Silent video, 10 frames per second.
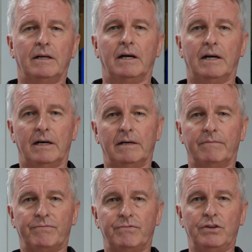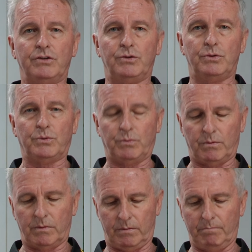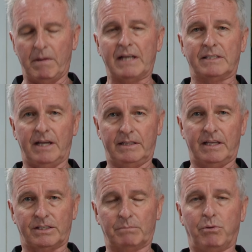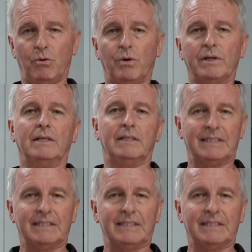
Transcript: that you maintain that support,